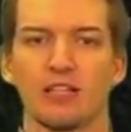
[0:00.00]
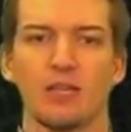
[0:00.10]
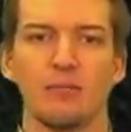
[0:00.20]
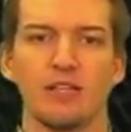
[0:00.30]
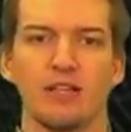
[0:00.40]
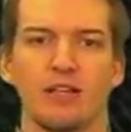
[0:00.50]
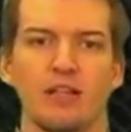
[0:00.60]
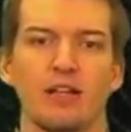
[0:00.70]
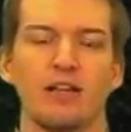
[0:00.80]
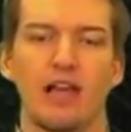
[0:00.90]
Columbia,
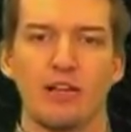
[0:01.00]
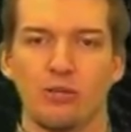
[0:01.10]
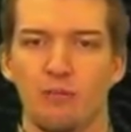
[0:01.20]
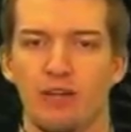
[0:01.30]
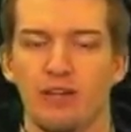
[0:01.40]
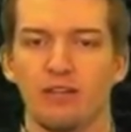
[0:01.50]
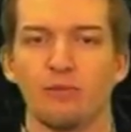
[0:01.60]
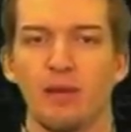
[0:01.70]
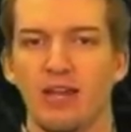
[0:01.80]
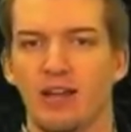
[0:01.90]
uh, as you may
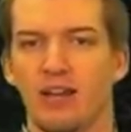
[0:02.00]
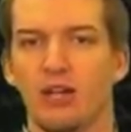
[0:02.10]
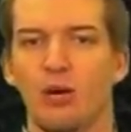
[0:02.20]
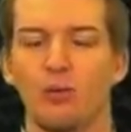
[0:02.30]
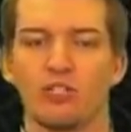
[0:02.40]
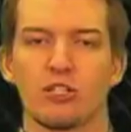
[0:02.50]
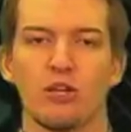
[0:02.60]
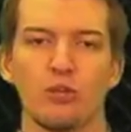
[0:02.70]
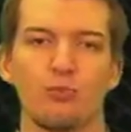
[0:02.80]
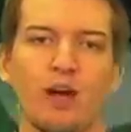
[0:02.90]
or may not know, is
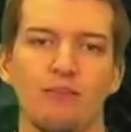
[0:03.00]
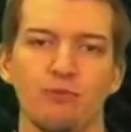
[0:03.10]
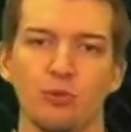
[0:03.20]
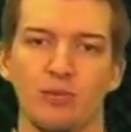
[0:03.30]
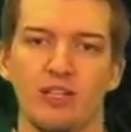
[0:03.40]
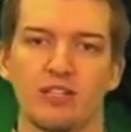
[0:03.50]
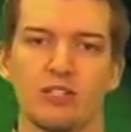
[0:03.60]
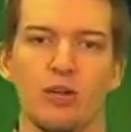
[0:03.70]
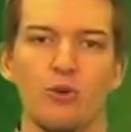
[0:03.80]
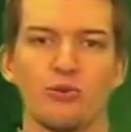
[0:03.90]
coached by former
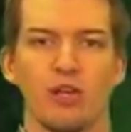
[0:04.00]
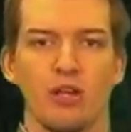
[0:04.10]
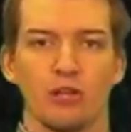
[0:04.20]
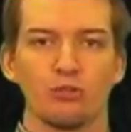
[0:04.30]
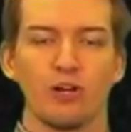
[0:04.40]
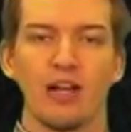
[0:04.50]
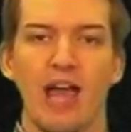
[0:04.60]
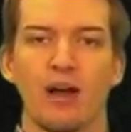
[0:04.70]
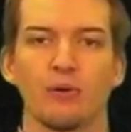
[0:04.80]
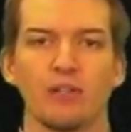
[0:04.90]
Nease coach Craig
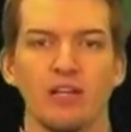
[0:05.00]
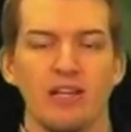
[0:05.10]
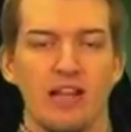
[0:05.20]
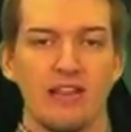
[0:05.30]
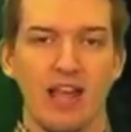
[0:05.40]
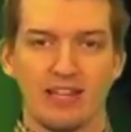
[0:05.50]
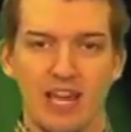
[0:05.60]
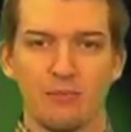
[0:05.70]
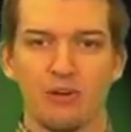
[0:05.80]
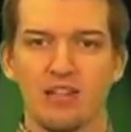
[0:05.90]
Howard, and that
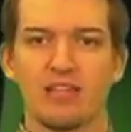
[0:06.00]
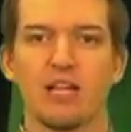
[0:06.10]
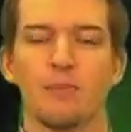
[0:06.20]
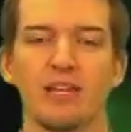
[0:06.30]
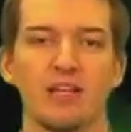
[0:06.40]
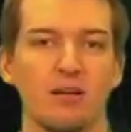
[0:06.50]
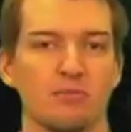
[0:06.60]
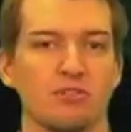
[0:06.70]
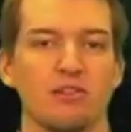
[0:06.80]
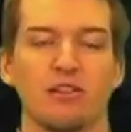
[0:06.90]
game right there
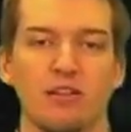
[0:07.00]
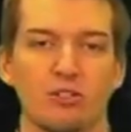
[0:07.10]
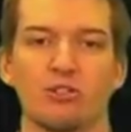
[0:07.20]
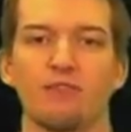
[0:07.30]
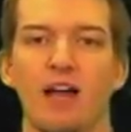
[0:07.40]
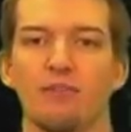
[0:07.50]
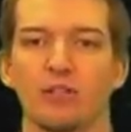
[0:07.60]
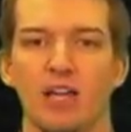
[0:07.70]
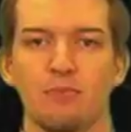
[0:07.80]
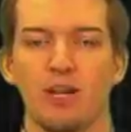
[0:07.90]
becomes uh, a
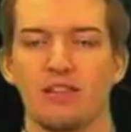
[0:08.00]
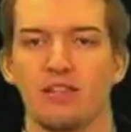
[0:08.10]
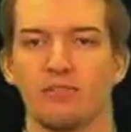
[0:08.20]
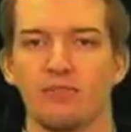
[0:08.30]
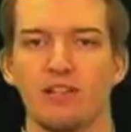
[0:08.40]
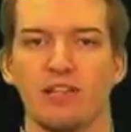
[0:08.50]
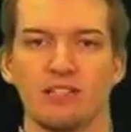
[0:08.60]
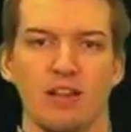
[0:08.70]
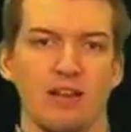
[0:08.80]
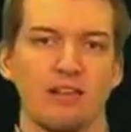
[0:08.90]
survival game right there for
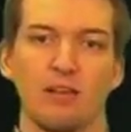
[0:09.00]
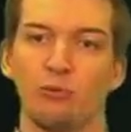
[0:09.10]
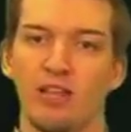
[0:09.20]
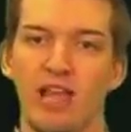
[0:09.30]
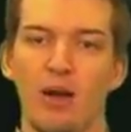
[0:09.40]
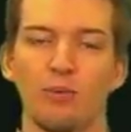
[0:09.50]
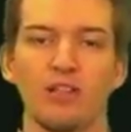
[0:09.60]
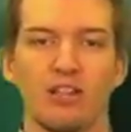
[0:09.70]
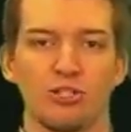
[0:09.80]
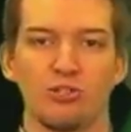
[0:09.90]
Nease. They win that
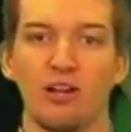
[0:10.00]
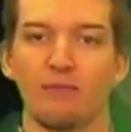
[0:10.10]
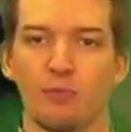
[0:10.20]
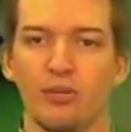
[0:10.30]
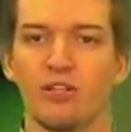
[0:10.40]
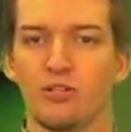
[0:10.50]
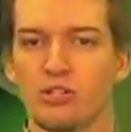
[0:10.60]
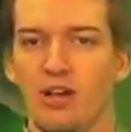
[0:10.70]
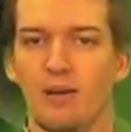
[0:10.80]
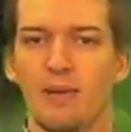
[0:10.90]
one, they still have a pretty good
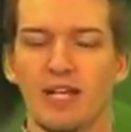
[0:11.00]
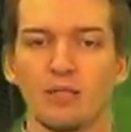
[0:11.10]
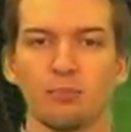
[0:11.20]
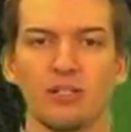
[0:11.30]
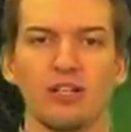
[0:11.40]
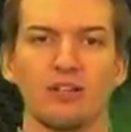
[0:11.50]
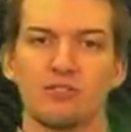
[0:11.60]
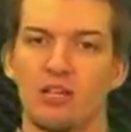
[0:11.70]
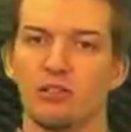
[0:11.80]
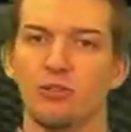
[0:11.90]
shot at making the
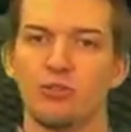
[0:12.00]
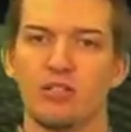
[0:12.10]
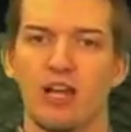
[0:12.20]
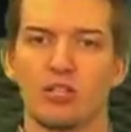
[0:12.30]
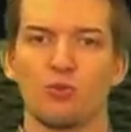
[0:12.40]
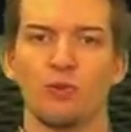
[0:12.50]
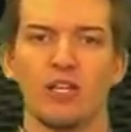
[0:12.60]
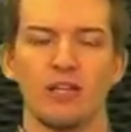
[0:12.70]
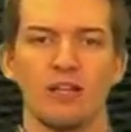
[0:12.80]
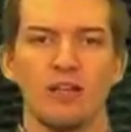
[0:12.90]
playoffs. They lose next
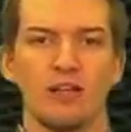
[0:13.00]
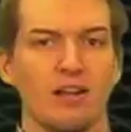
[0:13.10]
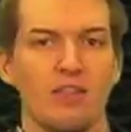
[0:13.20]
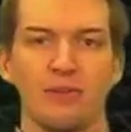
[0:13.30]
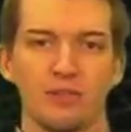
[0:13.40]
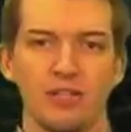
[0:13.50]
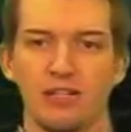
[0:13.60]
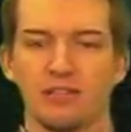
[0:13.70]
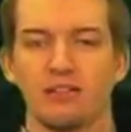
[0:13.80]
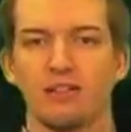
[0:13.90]
week, they're
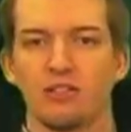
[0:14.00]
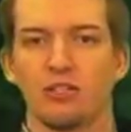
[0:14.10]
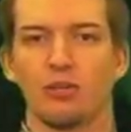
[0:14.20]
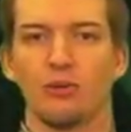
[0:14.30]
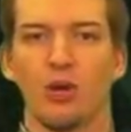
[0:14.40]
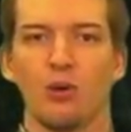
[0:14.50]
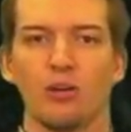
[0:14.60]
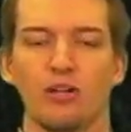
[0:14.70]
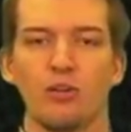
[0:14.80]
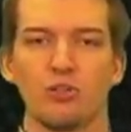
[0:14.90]
done. So
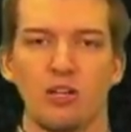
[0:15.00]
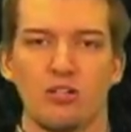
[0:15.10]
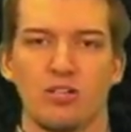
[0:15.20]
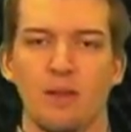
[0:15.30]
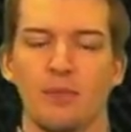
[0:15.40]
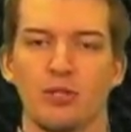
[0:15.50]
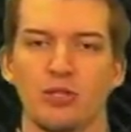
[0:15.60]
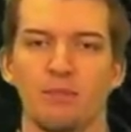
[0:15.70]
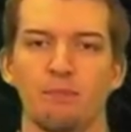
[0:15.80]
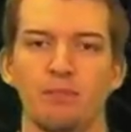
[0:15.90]
no, uh, no state
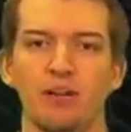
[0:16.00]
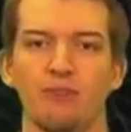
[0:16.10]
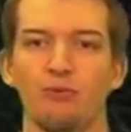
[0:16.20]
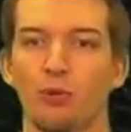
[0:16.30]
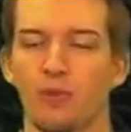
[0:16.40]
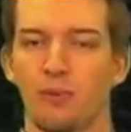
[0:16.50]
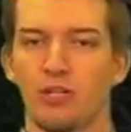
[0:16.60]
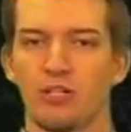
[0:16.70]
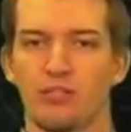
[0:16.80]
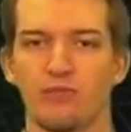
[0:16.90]
championship uh, fourth
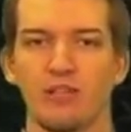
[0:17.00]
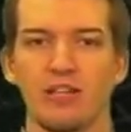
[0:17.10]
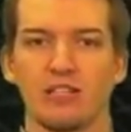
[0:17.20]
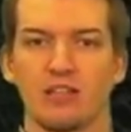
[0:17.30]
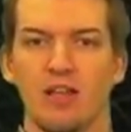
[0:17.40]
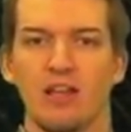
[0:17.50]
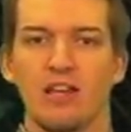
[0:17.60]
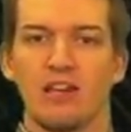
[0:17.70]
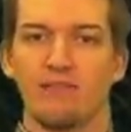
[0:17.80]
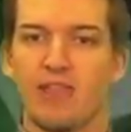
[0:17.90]
appearance for Nease
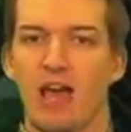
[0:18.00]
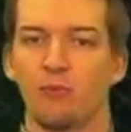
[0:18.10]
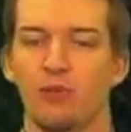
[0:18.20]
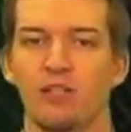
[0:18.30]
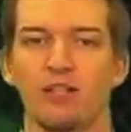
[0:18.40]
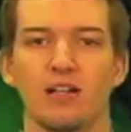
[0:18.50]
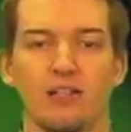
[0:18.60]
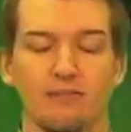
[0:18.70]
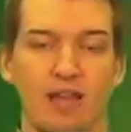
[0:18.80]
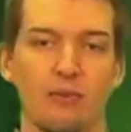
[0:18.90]
if that one,
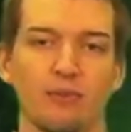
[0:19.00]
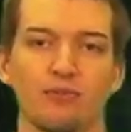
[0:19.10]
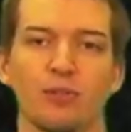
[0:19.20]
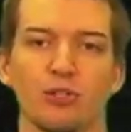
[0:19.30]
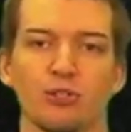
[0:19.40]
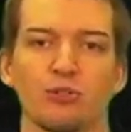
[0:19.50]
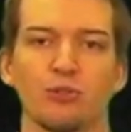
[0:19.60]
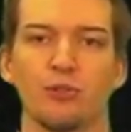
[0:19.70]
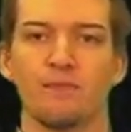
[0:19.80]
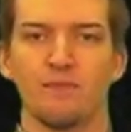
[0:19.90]
uh, if that one falls
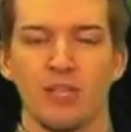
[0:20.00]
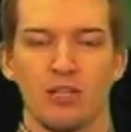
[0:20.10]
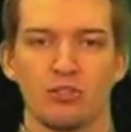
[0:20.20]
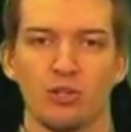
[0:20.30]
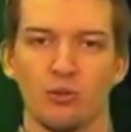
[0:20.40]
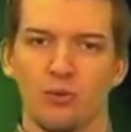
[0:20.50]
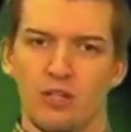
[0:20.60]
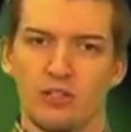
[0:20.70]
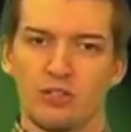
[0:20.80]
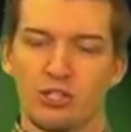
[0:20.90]
through.
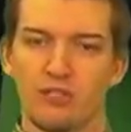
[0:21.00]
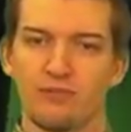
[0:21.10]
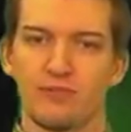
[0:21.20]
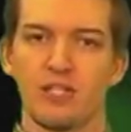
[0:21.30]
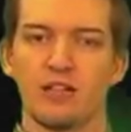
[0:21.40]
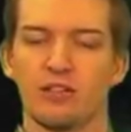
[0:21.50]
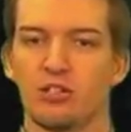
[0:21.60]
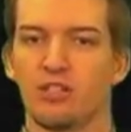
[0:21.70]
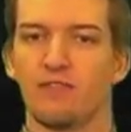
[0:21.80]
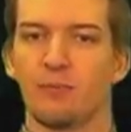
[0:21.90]
So the shift, uh, the
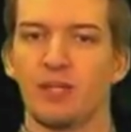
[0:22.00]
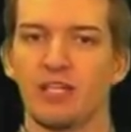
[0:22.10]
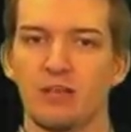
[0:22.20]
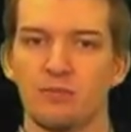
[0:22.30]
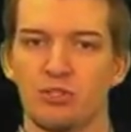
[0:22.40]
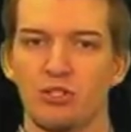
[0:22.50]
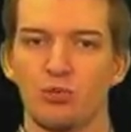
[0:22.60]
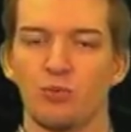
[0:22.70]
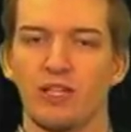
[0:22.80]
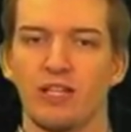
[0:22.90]
shift becomes
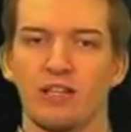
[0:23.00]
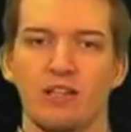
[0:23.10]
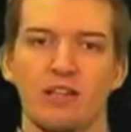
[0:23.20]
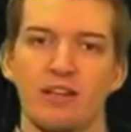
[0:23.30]
this week.